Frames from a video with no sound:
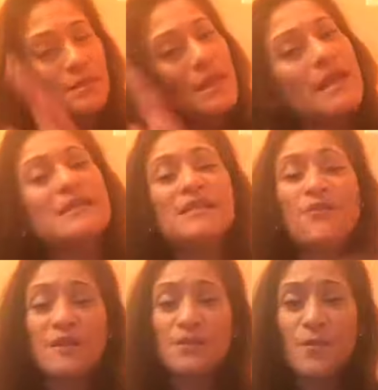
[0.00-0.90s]
and
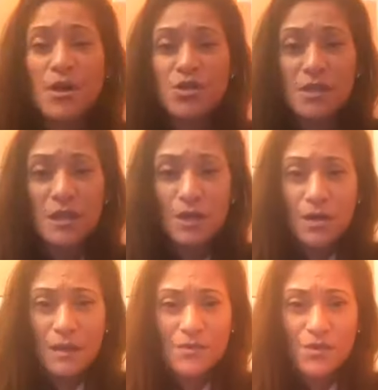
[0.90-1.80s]
self expression.
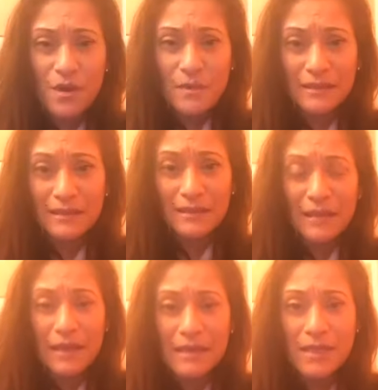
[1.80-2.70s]
I'm sorry about the
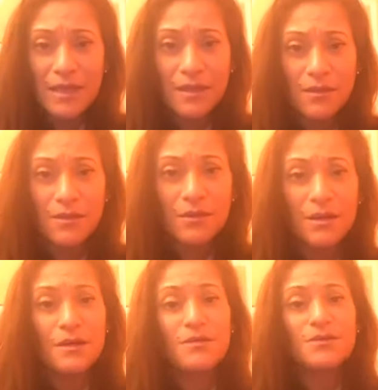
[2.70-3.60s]
lighting here.
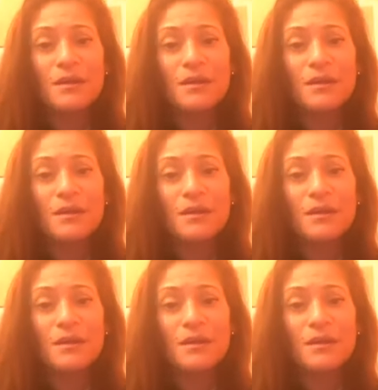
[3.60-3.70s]
The